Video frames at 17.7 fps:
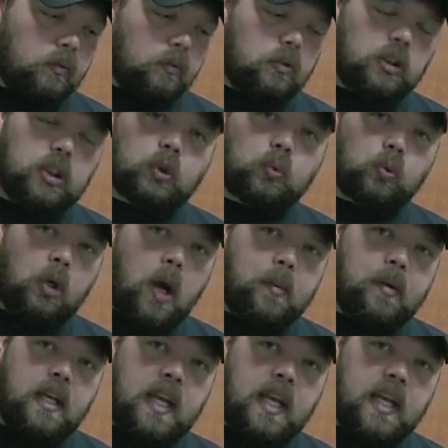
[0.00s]
Just rub
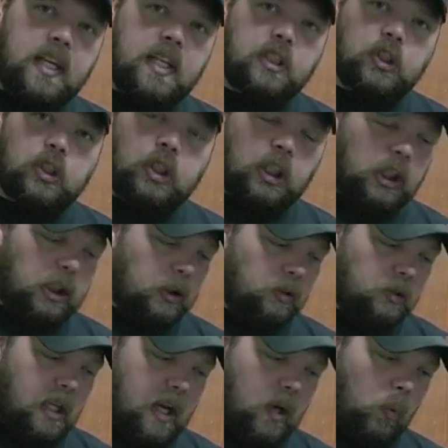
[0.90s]
it in as you go,
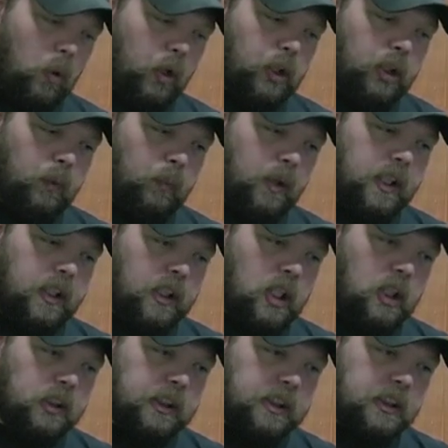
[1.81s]
kind of work your way
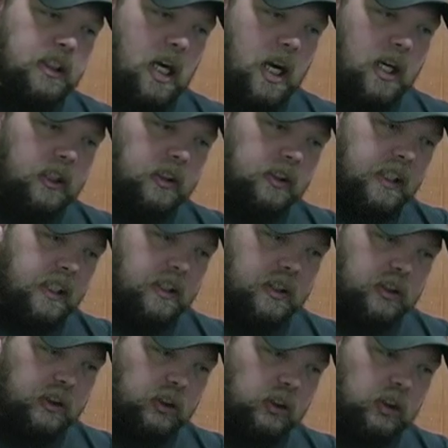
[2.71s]
along the entire length
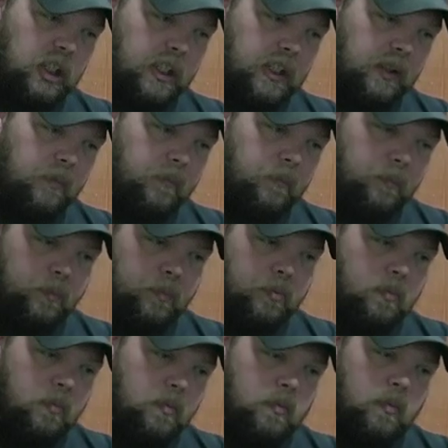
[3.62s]
of the string.
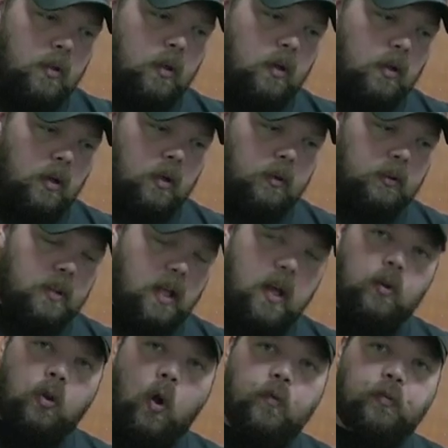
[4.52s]

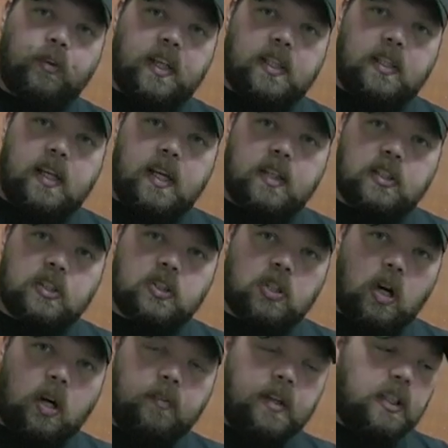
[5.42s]
Uh, don't forget to hit the
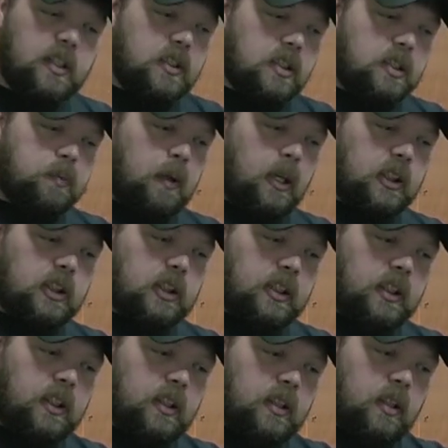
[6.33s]
servings
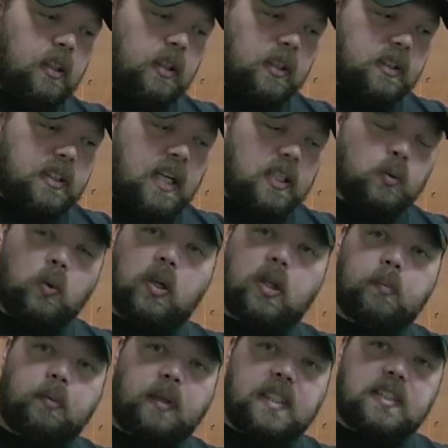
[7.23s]
especially, because that's one of
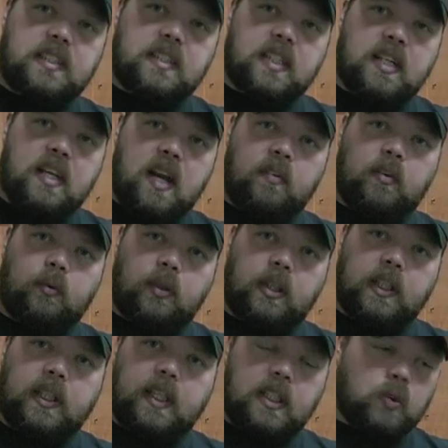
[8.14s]
the places that never
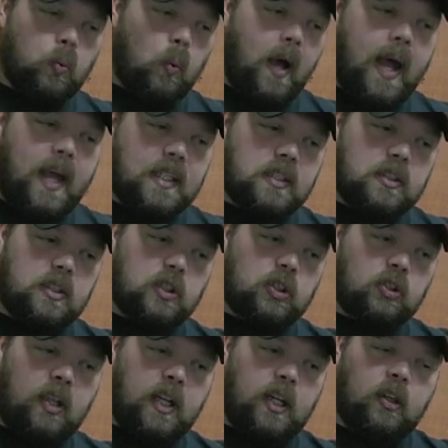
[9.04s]
really gets waxed. The
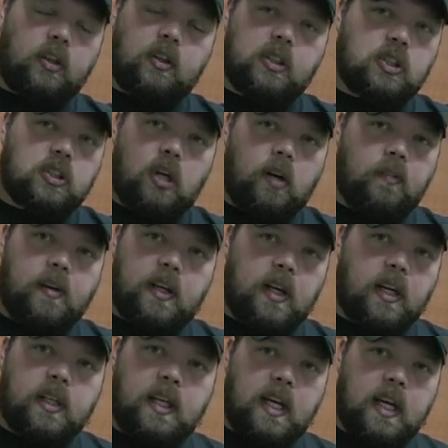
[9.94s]
string under the serving
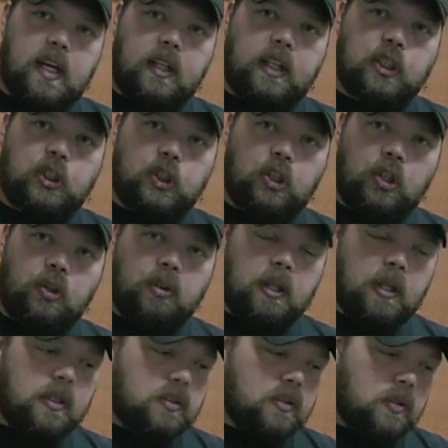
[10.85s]
doesn't get it unless you do
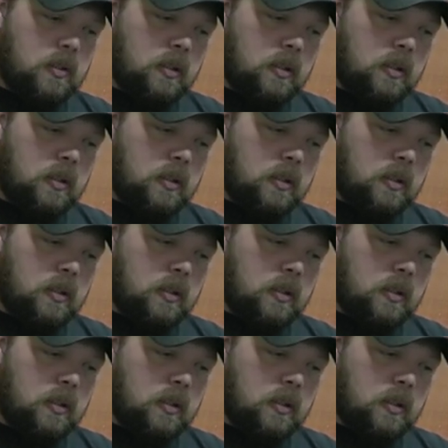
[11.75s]
this.